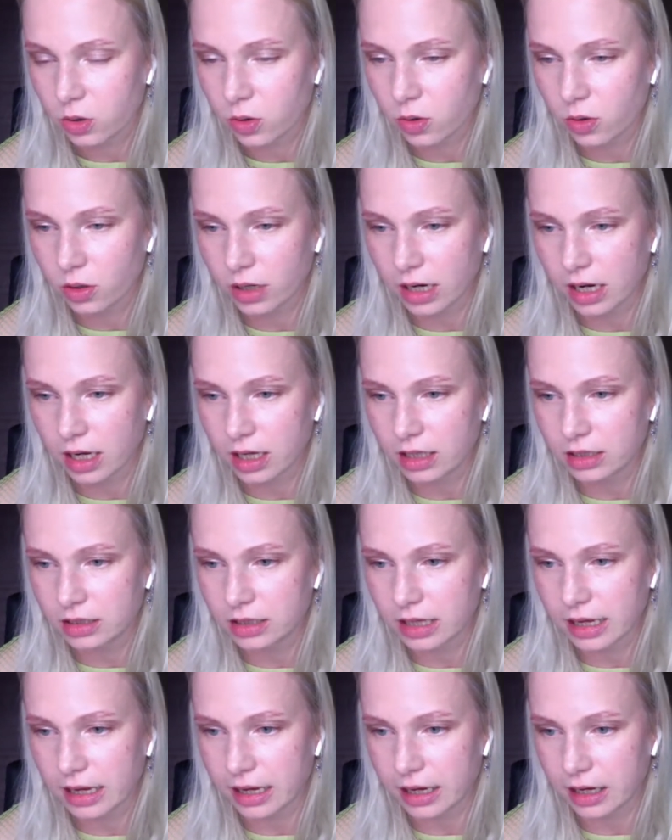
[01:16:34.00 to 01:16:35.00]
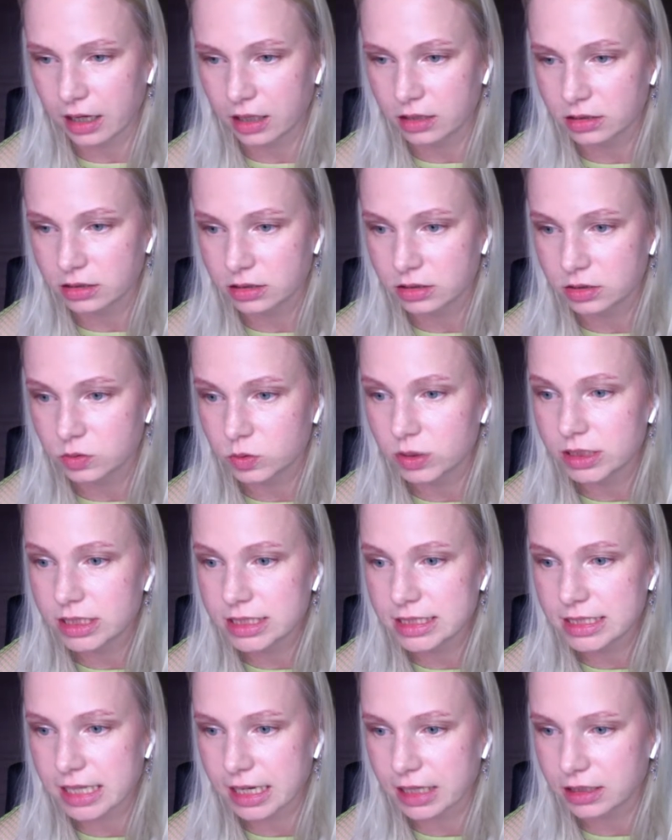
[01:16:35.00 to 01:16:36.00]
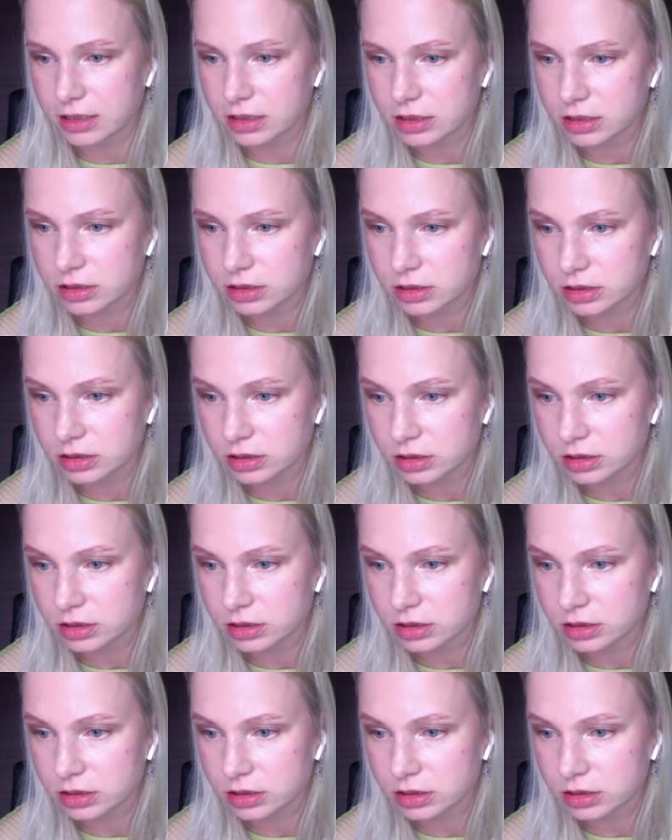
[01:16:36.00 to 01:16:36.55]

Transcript: Horanhe. What is that?